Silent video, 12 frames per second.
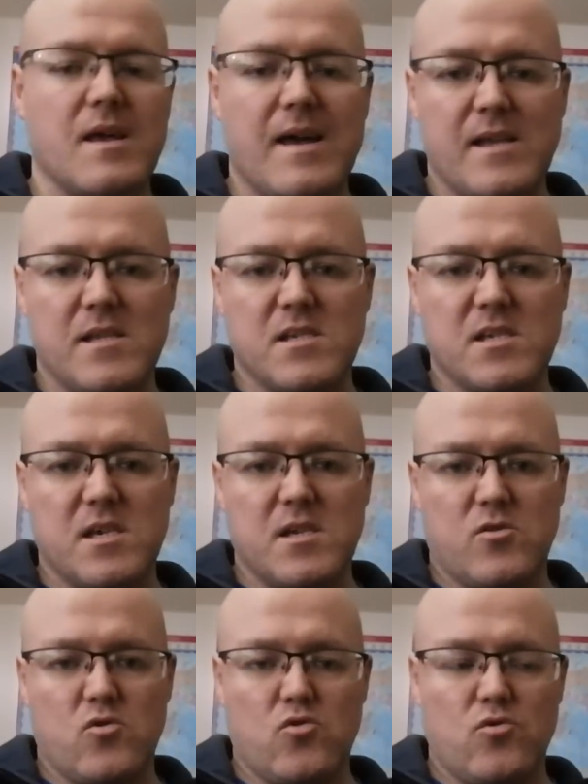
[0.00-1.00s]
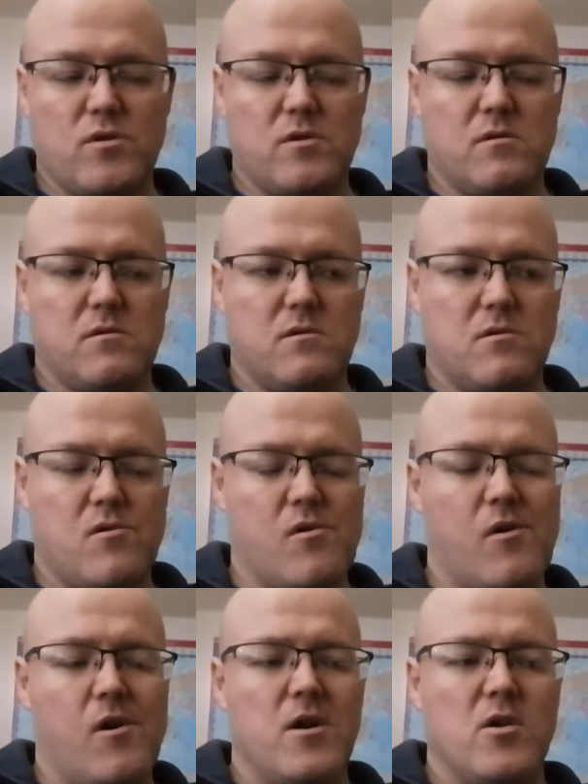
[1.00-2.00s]
insight now, and
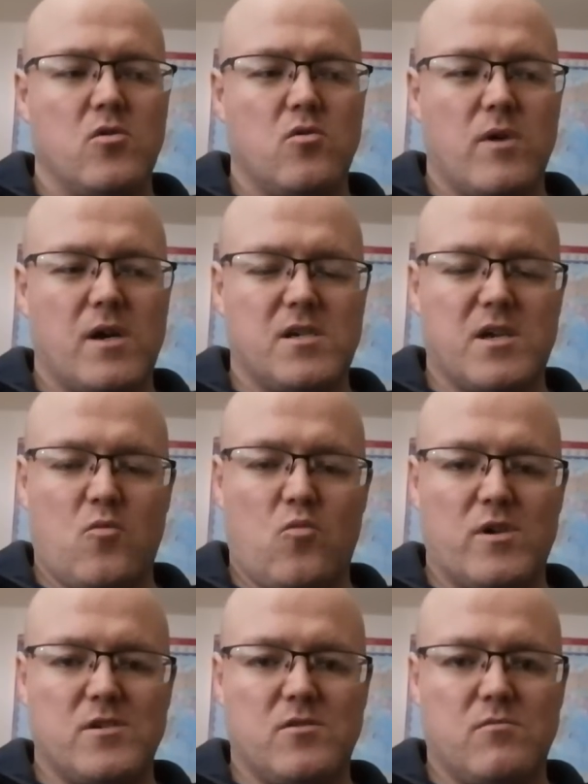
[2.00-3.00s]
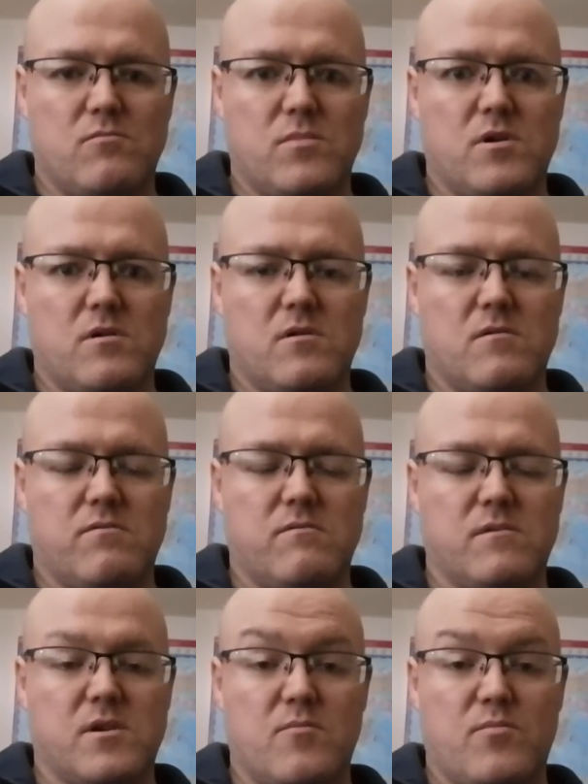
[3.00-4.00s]
I don't want to say wisdom, but
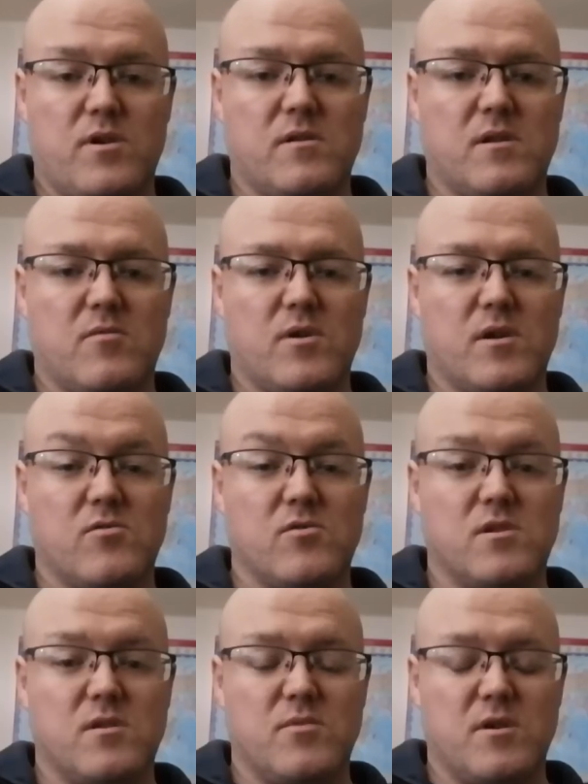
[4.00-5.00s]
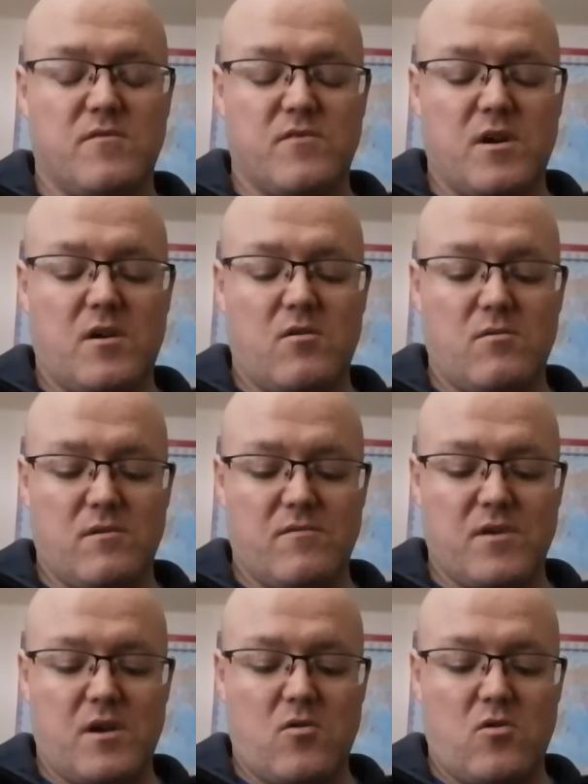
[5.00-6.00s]
compared to where I used to be, I've got
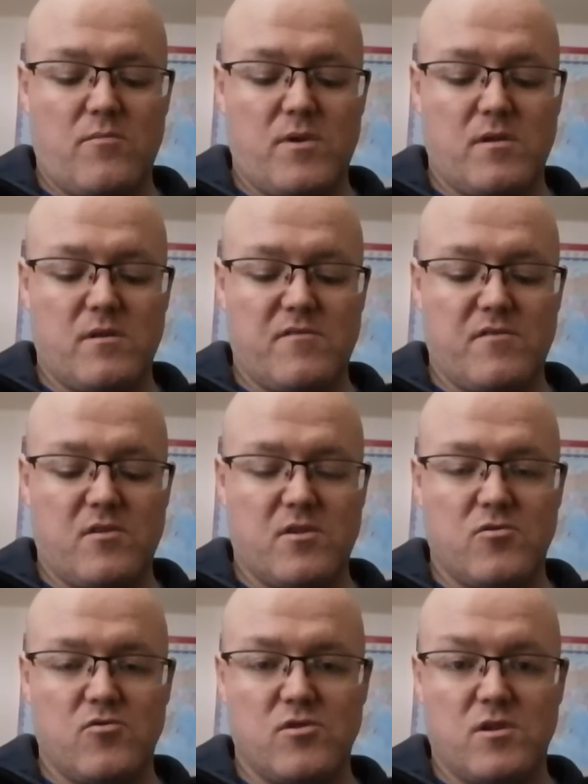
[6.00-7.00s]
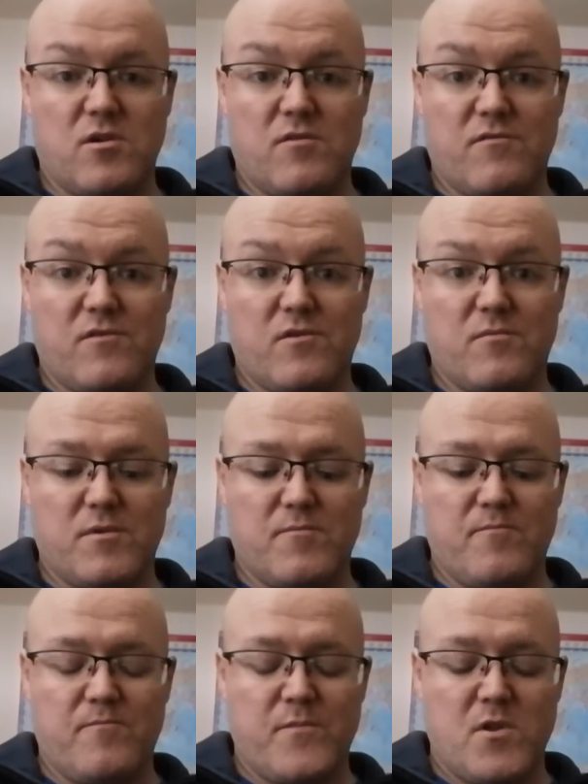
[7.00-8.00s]
a lot more than I fucking used to have. You know what I
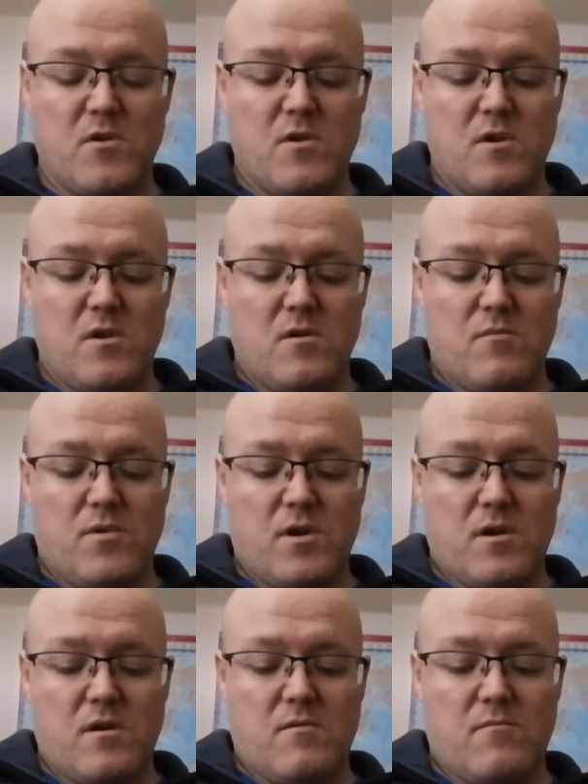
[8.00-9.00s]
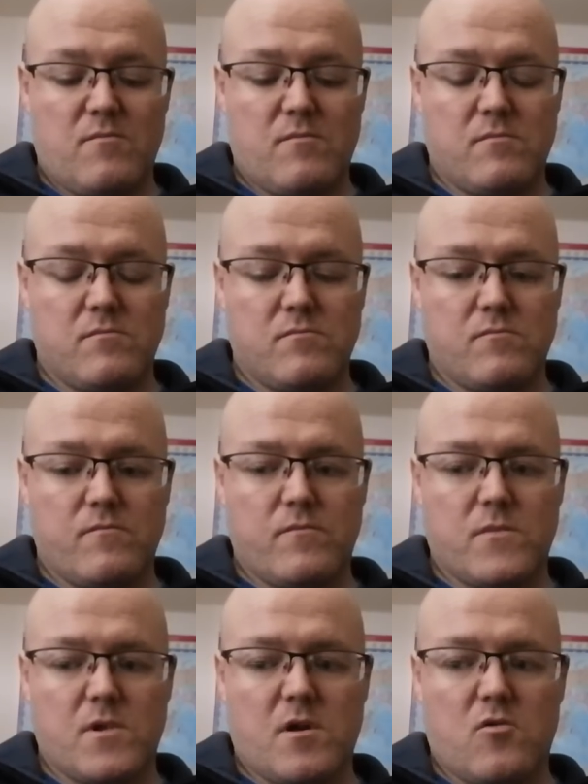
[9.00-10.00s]
mean? But
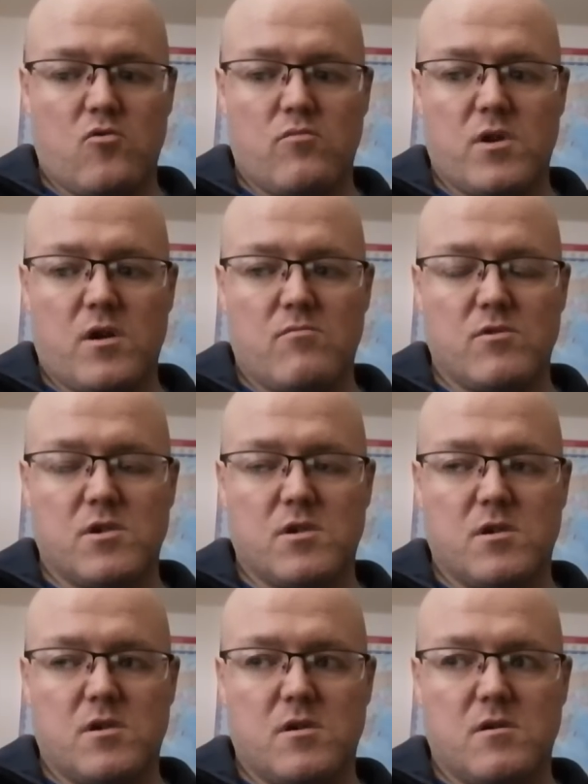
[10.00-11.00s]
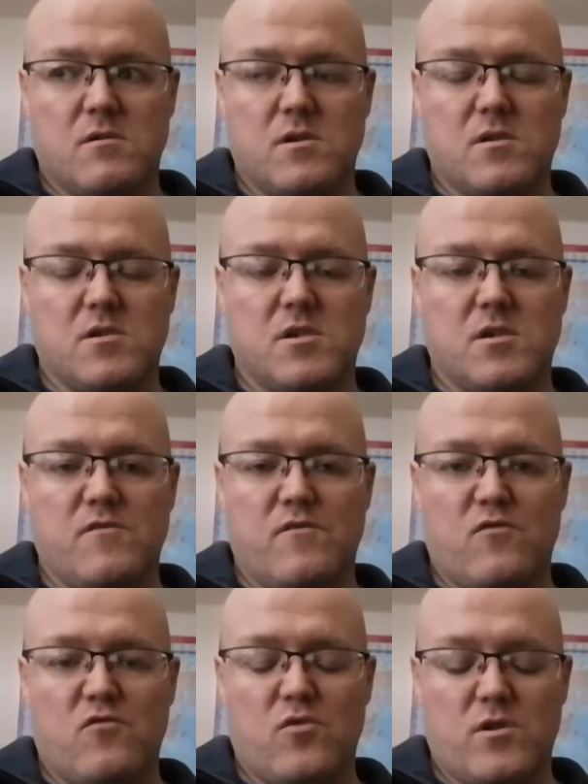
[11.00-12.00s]
I hope that was kind of
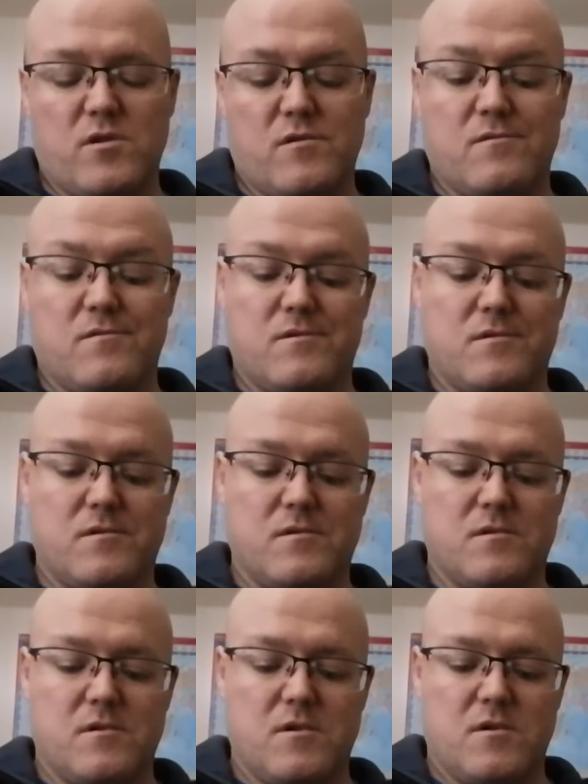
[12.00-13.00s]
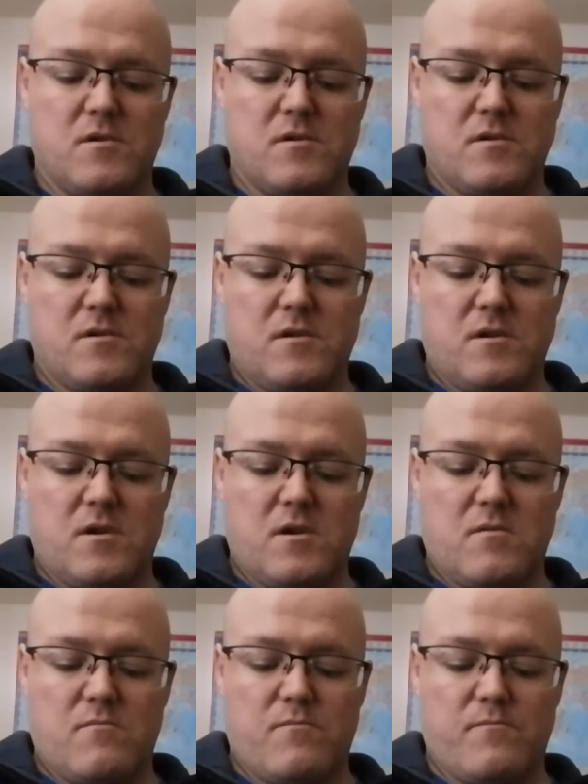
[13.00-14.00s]
insightful, and
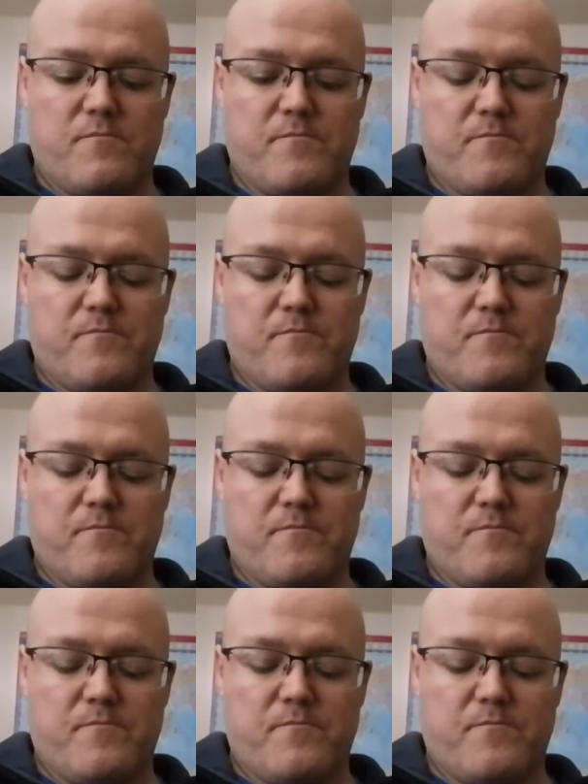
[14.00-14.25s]
um,